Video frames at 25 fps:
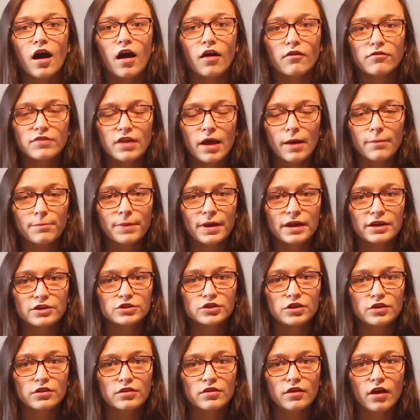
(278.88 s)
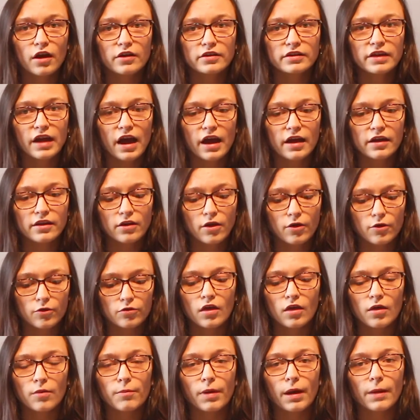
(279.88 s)
of NET patients are
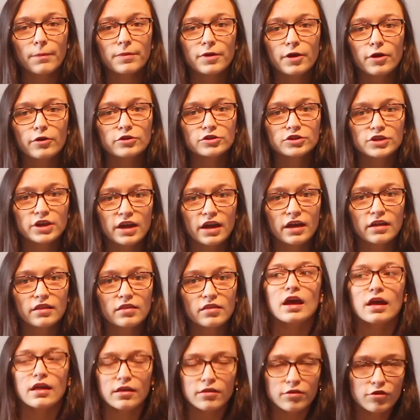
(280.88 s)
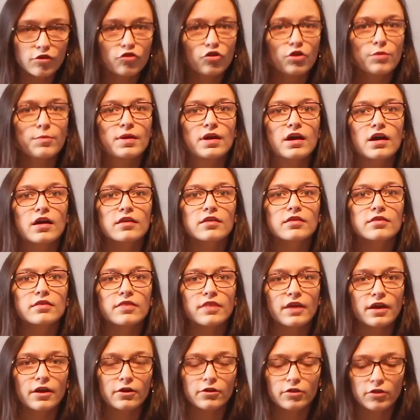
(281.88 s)
diagnosed by pure chance. It is usually because
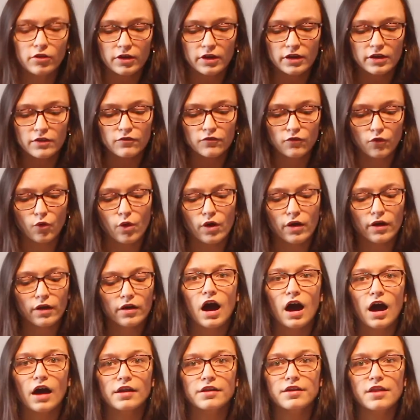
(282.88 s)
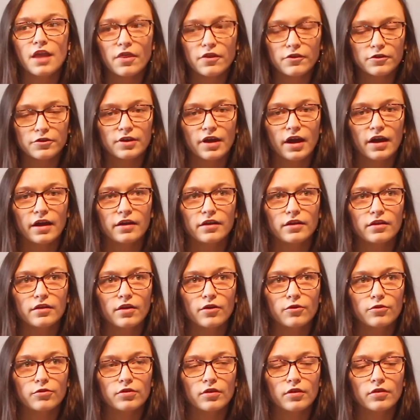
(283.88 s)
they are looking for another
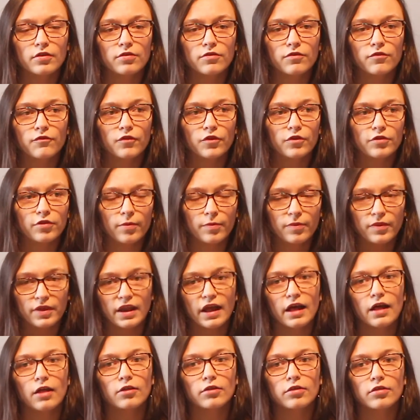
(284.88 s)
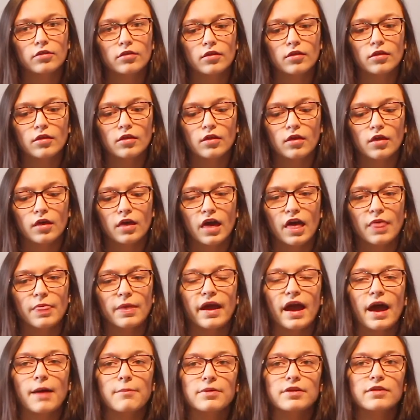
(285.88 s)
diagnosis for something else and
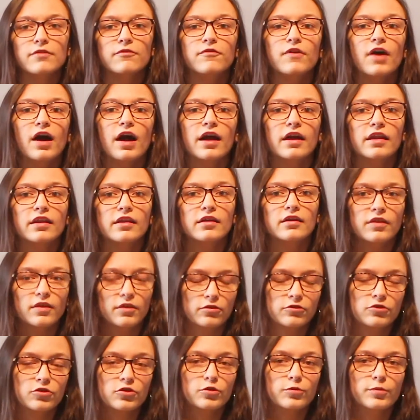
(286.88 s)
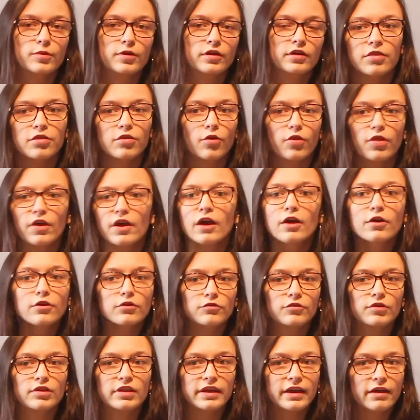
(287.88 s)
they happen to find this tumor. So they
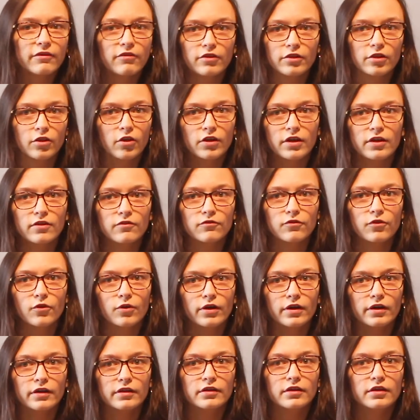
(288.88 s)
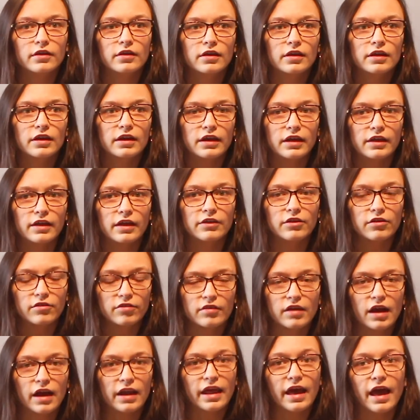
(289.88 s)
aren't really ever looking for it. They
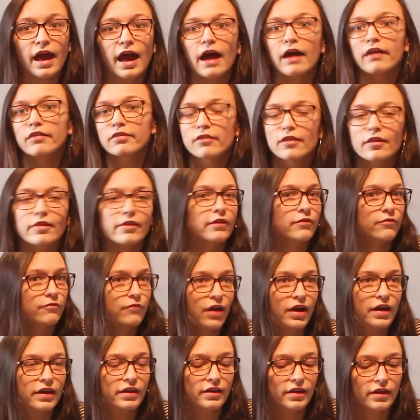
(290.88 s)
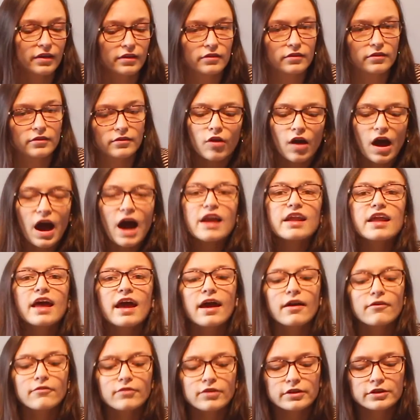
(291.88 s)
just kind of accidentally find it. So on
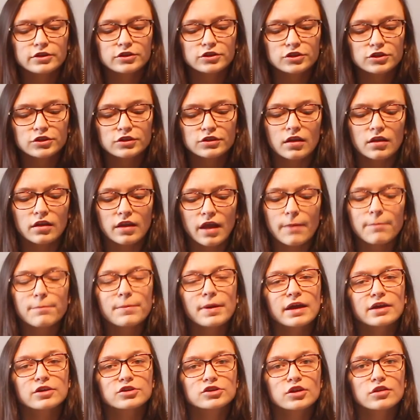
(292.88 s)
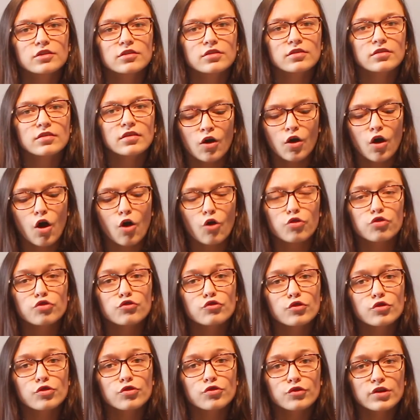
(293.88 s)
average, NET patients go
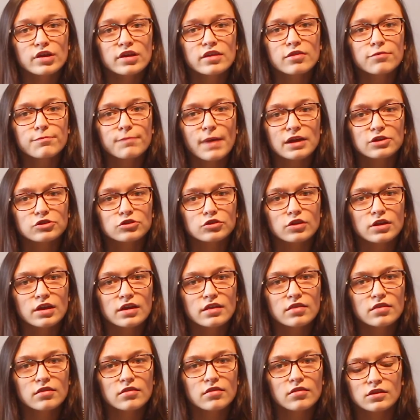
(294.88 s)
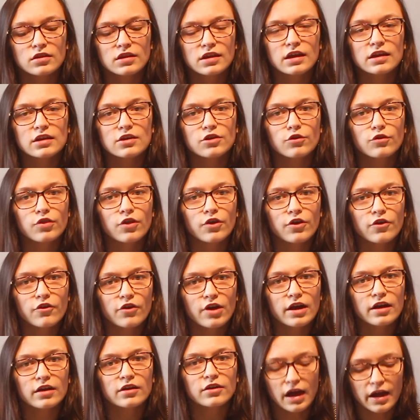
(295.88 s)
through three specialists to get to the
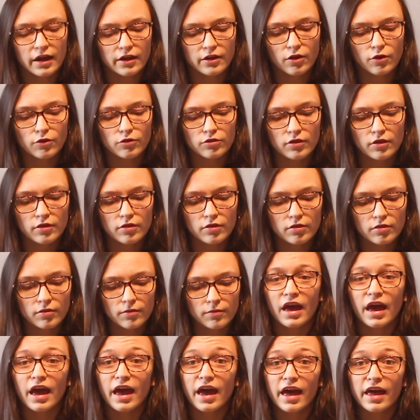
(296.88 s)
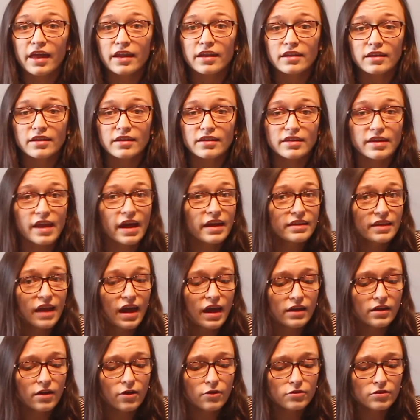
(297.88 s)
correct diagnosis. And NET
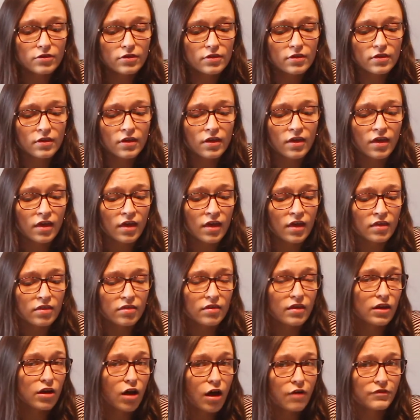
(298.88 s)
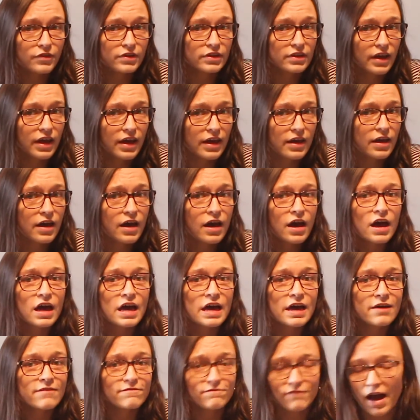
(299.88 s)
diagnosis can often take
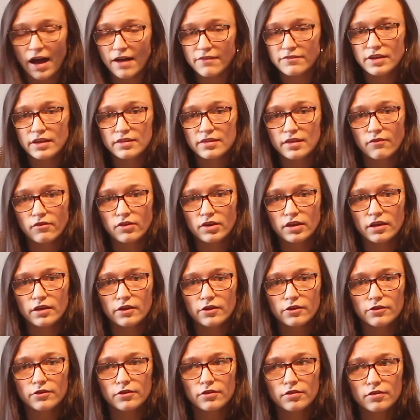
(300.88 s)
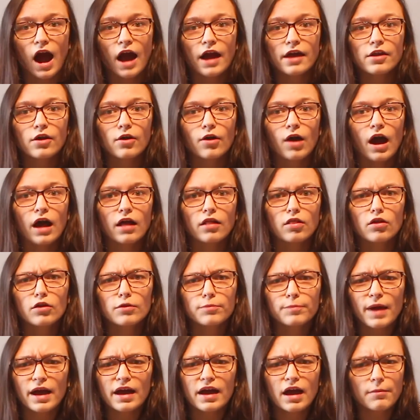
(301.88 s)
five to seven years. I know I
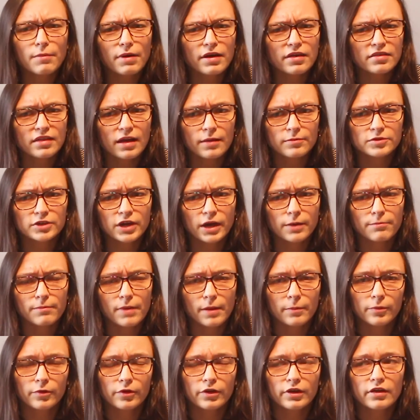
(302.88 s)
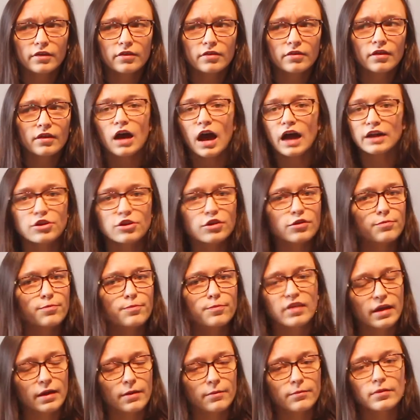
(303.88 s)
look back on my Snapchat memories.
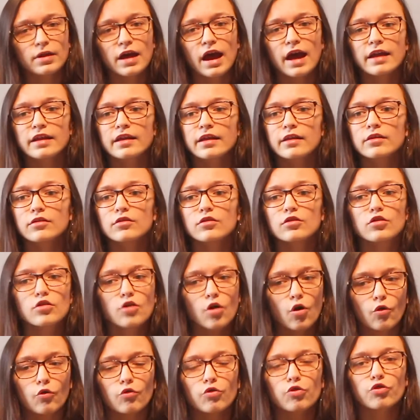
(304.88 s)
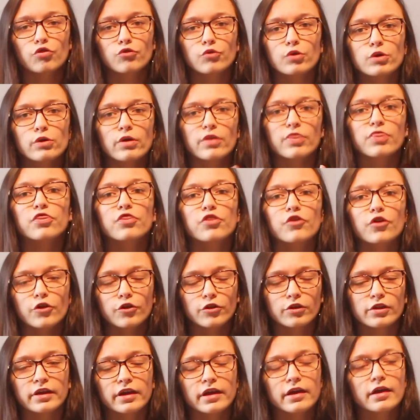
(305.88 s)
just skimmed. I didn't go through it
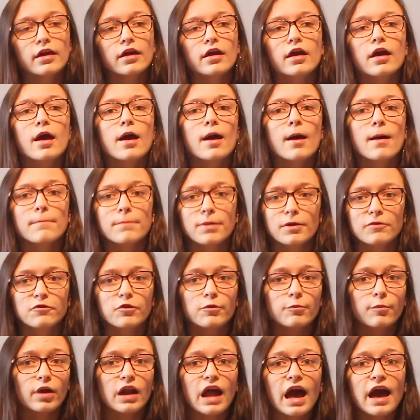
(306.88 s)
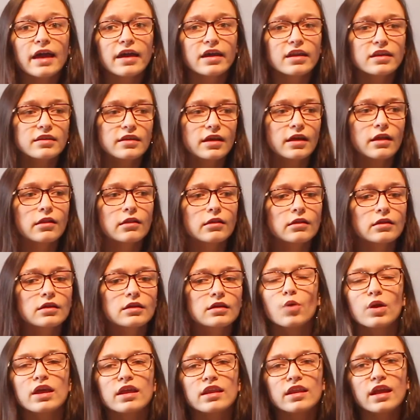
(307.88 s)
thoroughly. But from what I can tell,
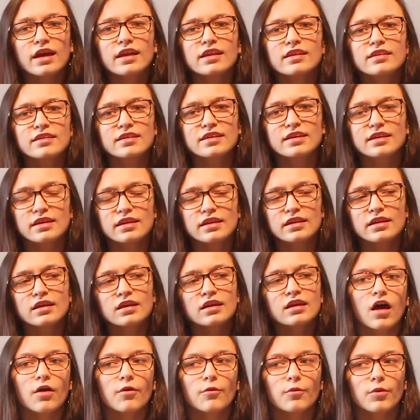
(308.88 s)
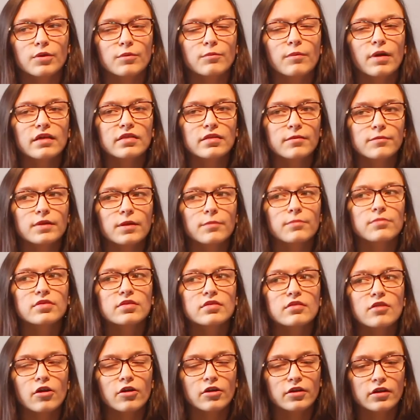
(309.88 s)
2019, when my symptoms
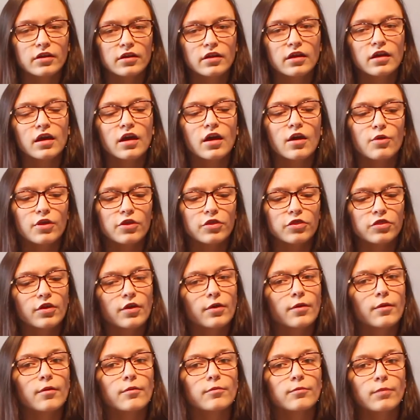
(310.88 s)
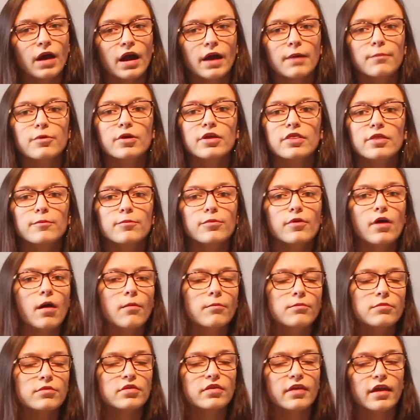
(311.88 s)
started with my breathing
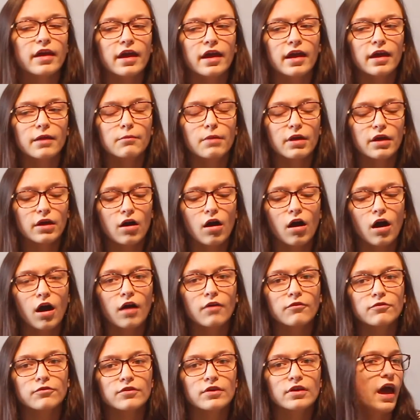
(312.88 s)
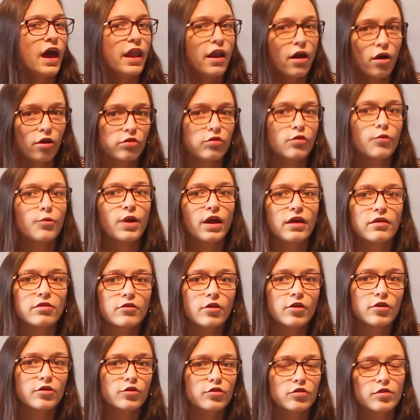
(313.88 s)
problems and my cough, and also when I
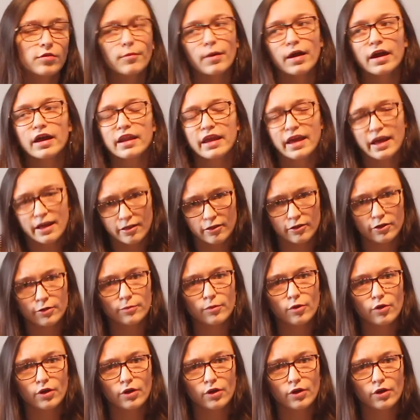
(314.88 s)
started using my inhaler